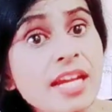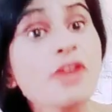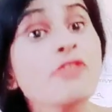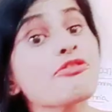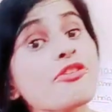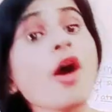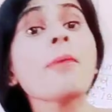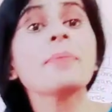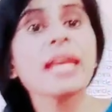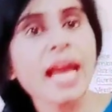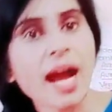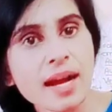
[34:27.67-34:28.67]
From
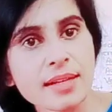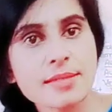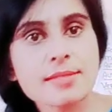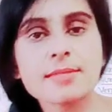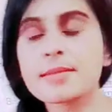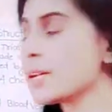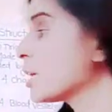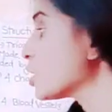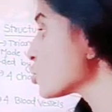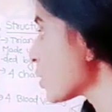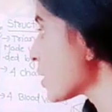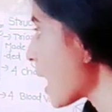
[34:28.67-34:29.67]
lungs. So
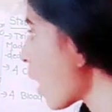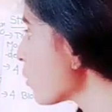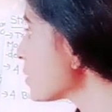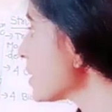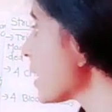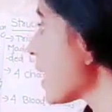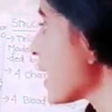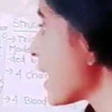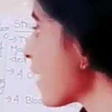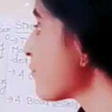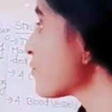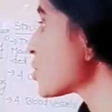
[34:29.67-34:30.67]
now the
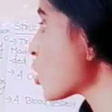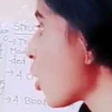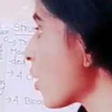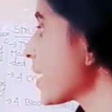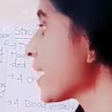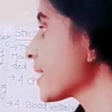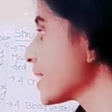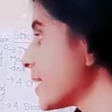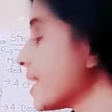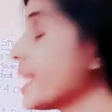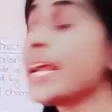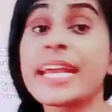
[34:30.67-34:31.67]
left auricle
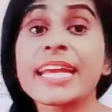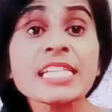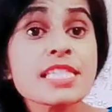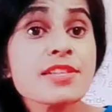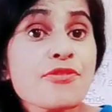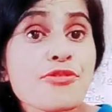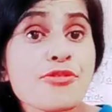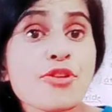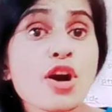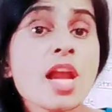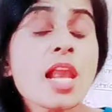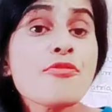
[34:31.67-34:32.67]
is
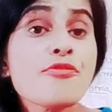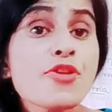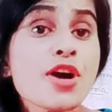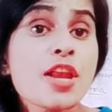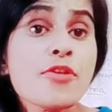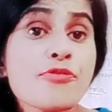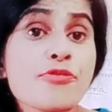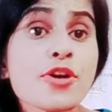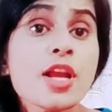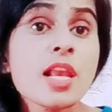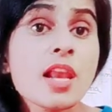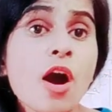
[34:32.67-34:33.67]

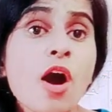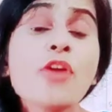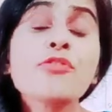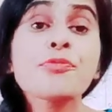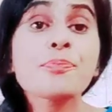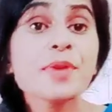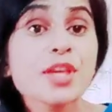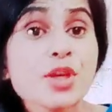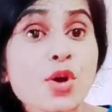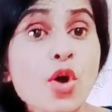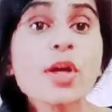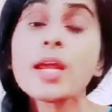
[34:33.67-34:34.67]
full of
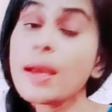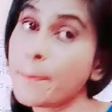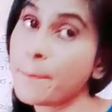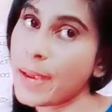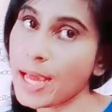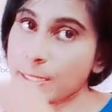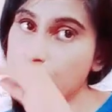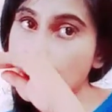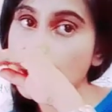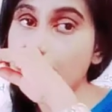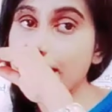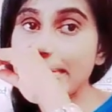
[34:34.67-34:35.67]
pure blood.
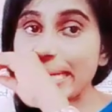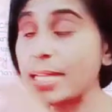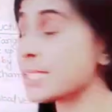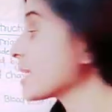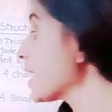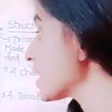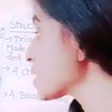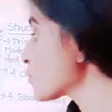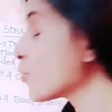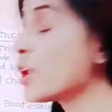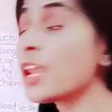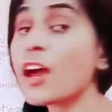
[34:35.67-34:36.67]
Yes, it's
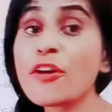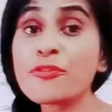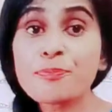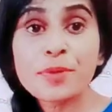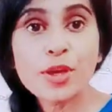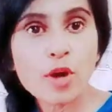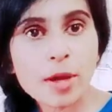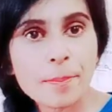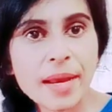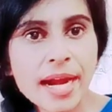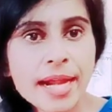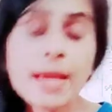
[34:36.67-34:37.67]
full of pure
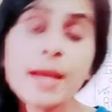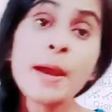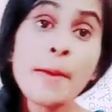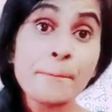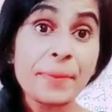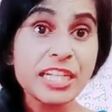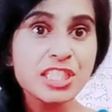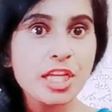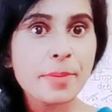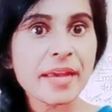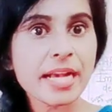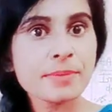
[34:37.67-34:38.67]
blood. Pressure
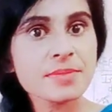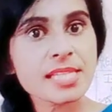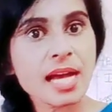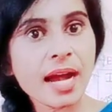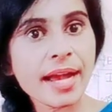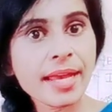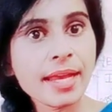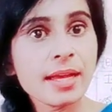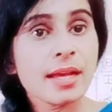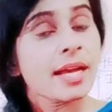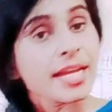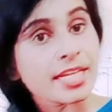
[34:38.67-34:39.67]
becomes high.
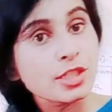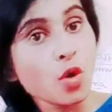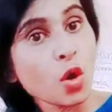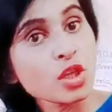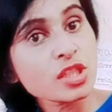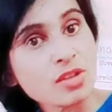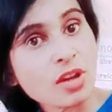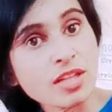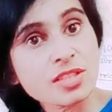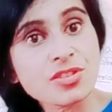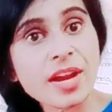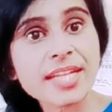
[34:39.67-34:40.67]
It goes
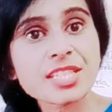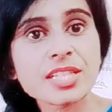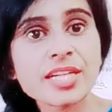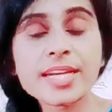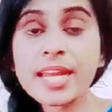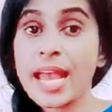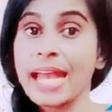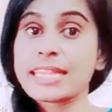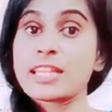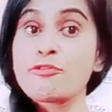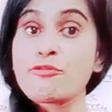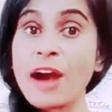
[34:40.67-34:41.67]
contraction and the
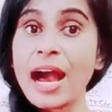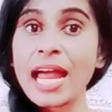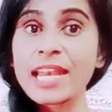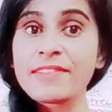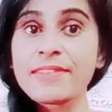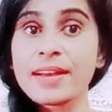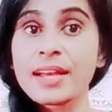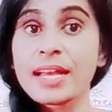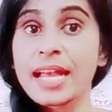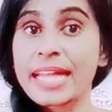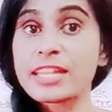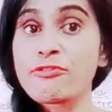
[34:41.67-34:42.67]
valve
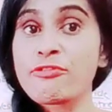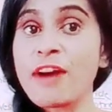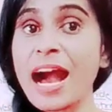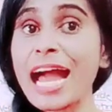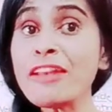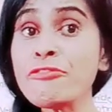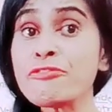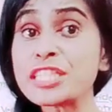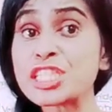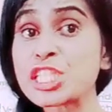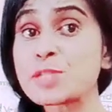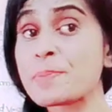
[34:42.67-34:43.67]
And the valve which
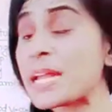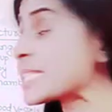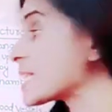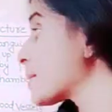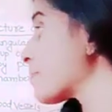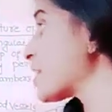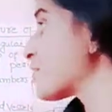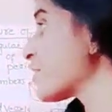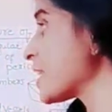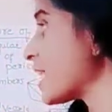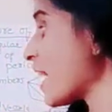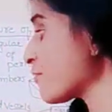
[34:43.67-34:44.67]
is present between
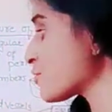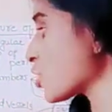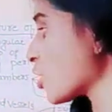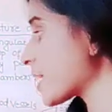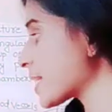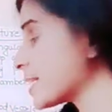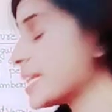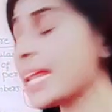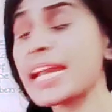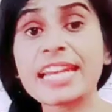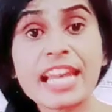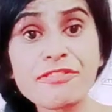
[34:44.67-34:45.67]
left auricle and
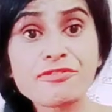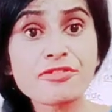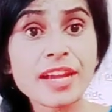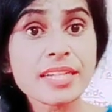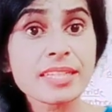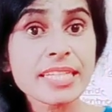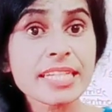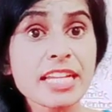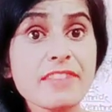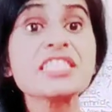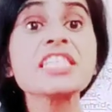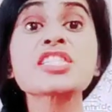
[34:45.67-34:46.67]
left ventricle, which
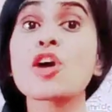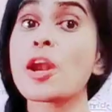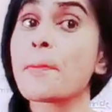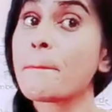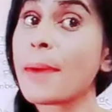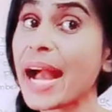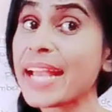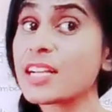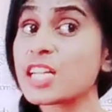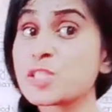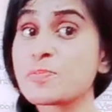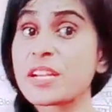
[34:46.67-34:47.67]
is called
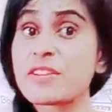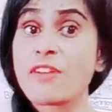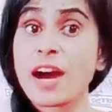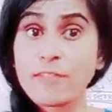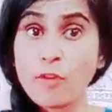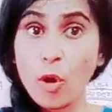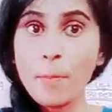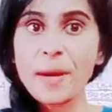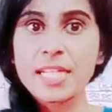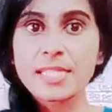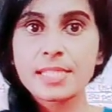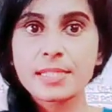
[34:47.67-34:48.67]
bicuspid valve,
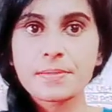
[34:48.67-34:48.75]
opens.